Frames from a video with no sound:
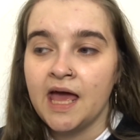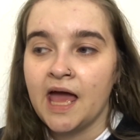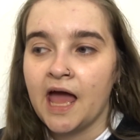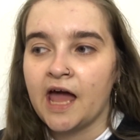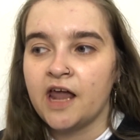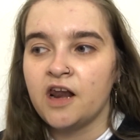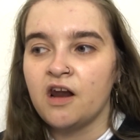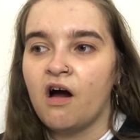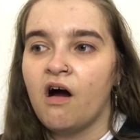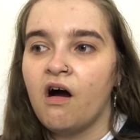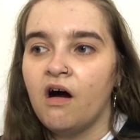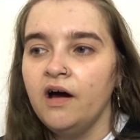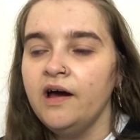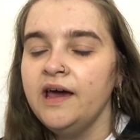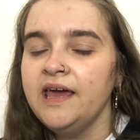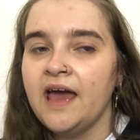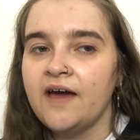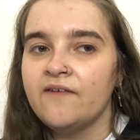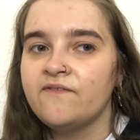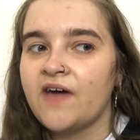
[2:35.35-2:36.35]
and
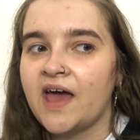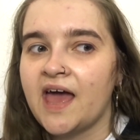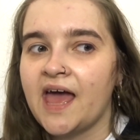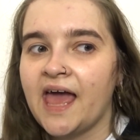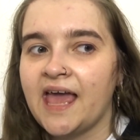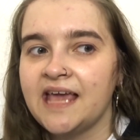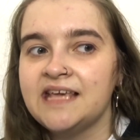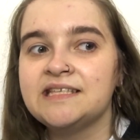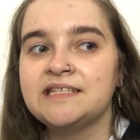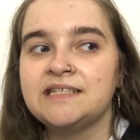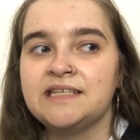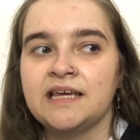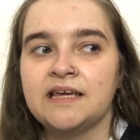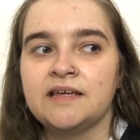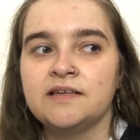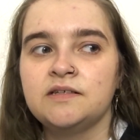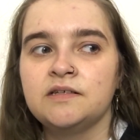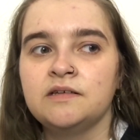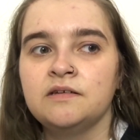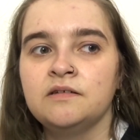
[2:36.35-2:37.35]
I have aced
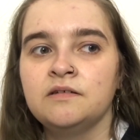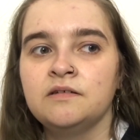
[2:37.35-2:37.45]
it.